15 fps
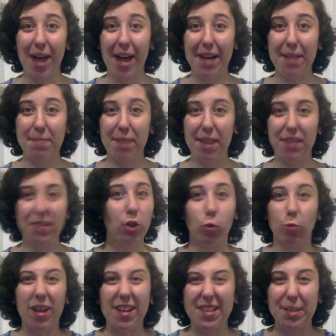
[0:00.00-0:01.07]
I'm Beth, your
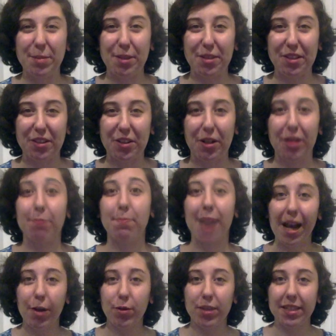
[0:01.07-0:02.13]
resident music nerd,
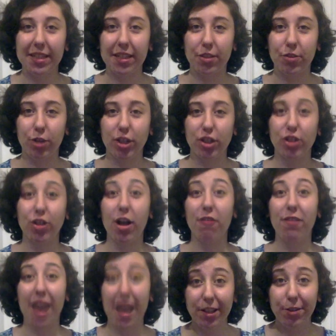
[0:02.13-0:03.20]
back with a deconstruction
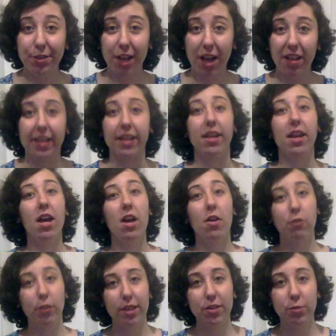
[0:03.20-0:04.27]
of Hello Dolly.
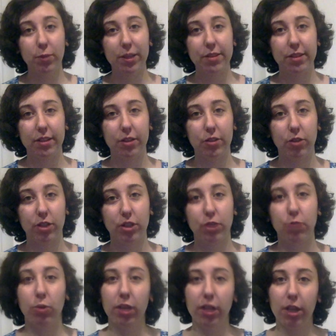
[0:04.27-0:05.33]
For this week's deconstruction,
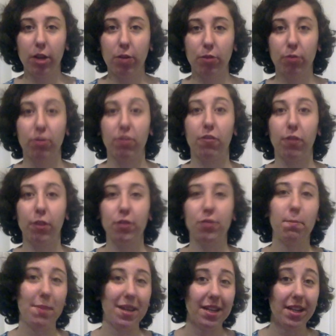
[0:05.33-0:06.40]
we're going to go through the first
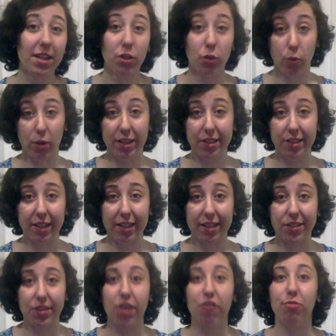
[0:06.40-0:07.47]
minute and 20
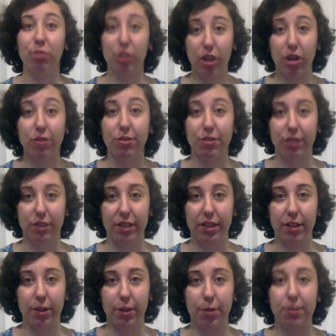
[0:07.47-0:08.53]
seconds of Put On Your Sunday
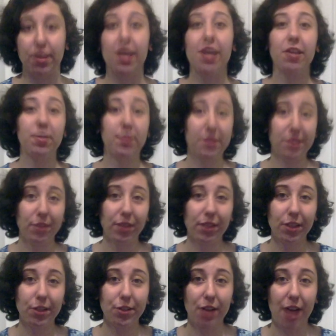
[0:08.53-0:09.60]
Clothes,
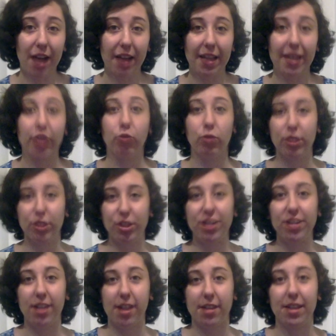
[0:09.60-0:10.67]
specifically to highlight Christian
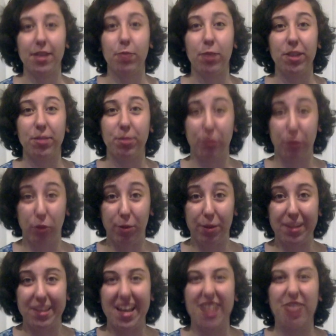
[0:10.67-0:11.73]
Dante White's
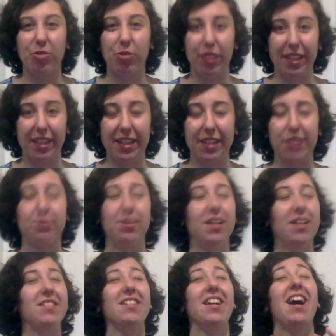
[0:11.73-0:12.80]
performance as Cornelius,
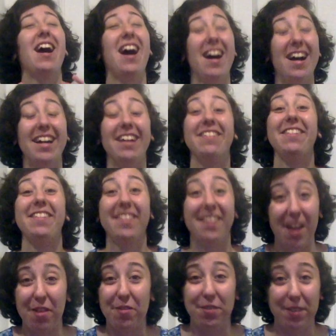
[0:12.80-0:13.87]
because I
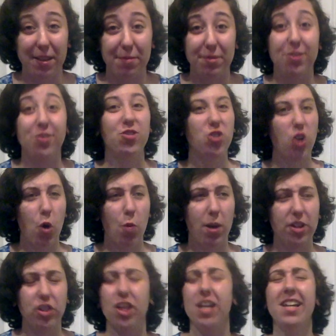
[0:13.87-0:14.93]
love him so
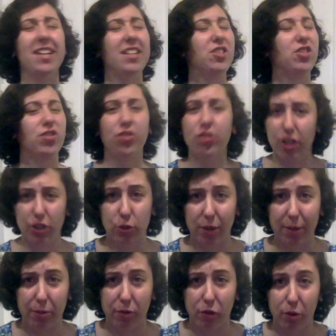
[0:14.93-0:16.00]
much. He's such a
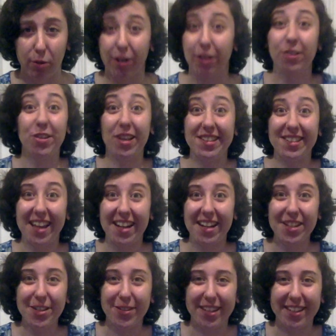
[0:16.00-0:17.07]
great performer. So let's get
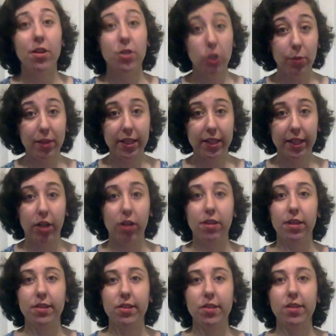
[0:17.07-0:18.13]
into it. To be clear,
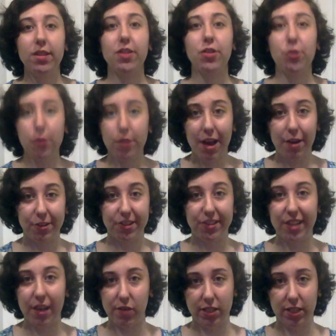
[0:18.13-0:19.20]
this is the
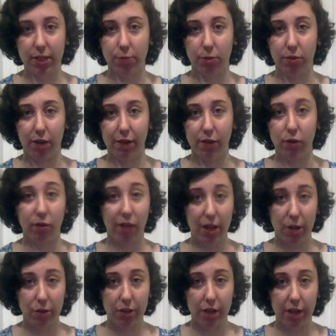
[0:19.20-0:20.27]
2017 revival of
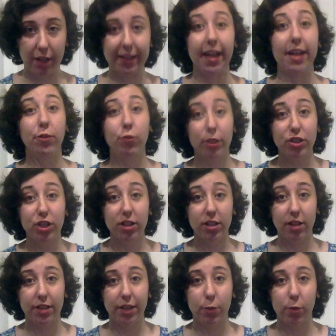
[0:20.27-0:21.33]
Hello Dolly, and Christian
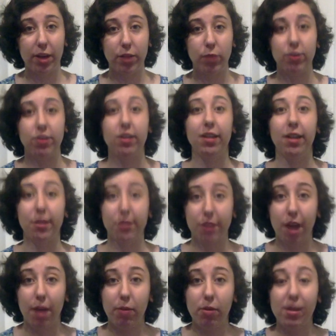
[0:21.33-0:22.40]
Dante White was in the
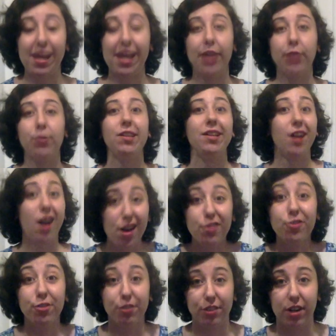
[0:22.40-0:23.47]
ensemble and was the
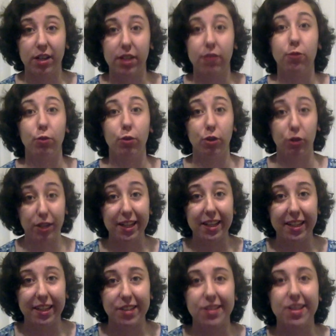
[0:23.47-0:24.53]
understudy for
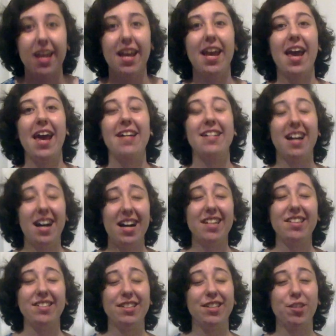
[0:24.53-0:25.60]
Cornelius, and I
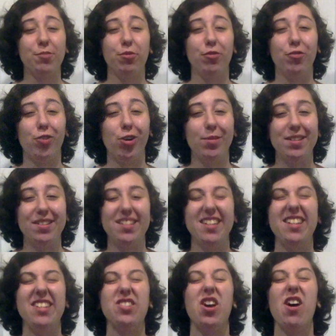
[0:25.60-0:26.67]
think his performance
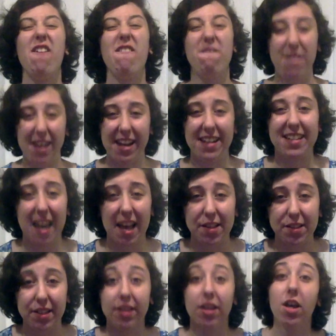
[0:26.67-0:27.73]
is
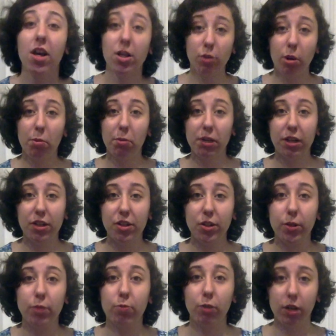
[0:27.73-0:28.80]
fantastic. So what we're going to
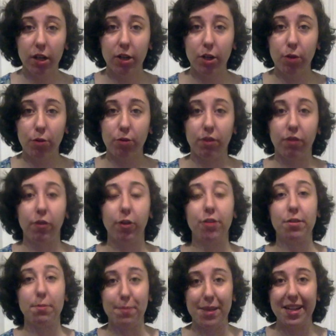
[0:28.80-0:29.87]
do is we're going to go through the
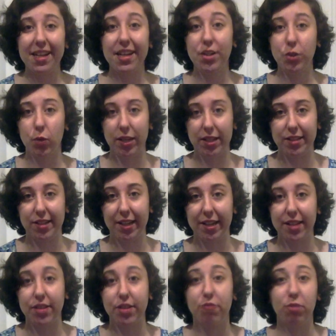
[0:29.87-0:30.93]
first minute and 20
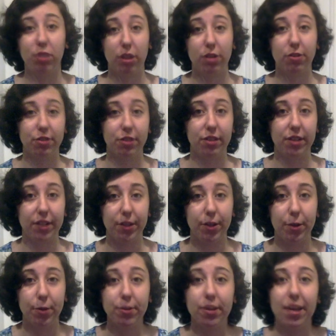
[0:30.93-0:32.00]
seconds of Put On Your Sunday
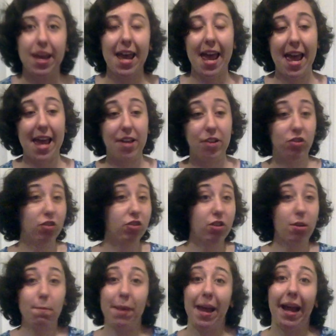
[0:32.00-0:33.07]
Clothes and just
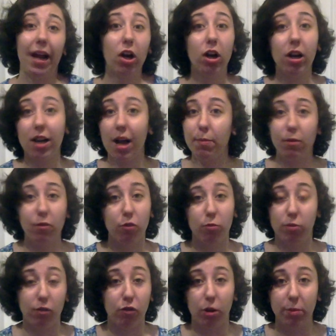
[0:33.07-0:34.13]
compare a couple of
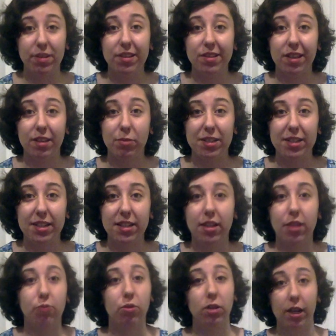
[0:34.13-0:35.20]
performances that we did,
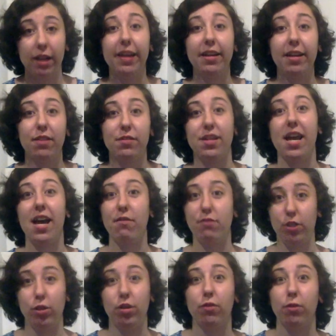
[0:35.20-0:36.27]
because we're lucky enough to have
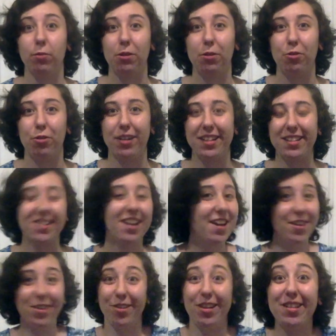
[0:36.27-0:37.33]
two different recordings.
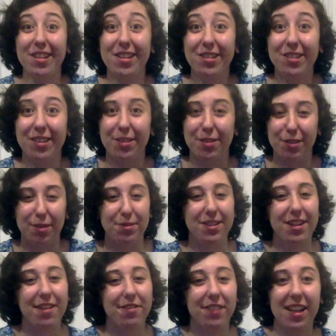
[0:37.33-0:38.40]
So let's listen to some
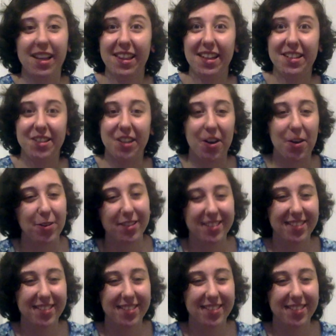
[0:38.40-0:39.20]
stuff. Let's go.